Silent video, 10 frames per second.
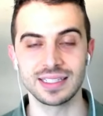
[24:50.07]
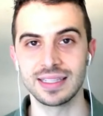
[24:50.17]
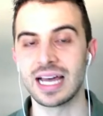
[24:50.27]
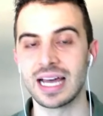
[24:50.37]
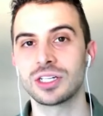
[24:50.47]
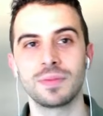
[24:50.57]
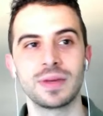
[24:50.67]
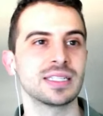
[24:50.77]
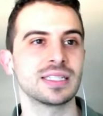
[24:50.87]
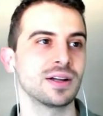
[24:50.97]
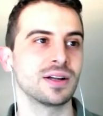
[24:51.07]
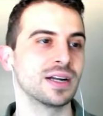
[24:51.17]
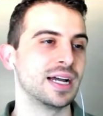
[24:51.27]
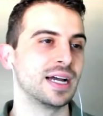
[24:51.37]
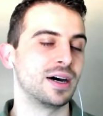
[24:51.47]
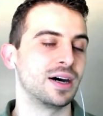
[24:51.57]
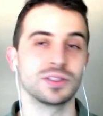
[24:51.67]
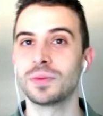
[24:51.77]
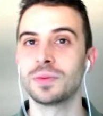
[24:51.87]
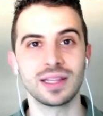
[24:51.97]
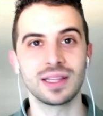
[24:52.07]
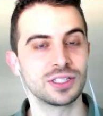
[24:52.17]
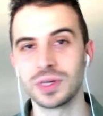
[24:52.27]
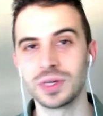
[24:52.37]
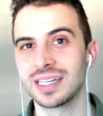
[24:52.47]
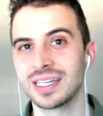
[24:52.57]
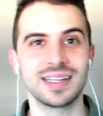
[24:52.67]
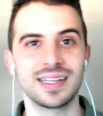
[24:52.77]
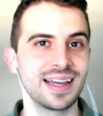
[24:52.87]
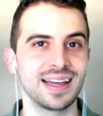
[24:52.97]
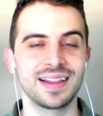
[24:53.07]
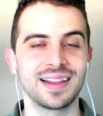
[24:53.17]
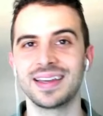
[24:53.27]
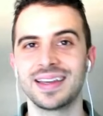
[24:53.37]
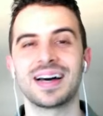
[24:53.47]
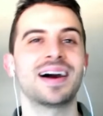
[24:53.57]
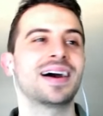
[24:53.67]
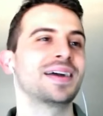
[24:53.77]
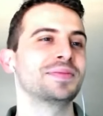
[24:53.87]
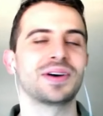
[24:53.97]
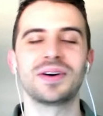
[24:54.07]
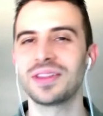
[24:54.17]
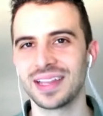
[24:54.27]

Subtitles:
national bestseller. on so many lists, USA Today, LA Times, all the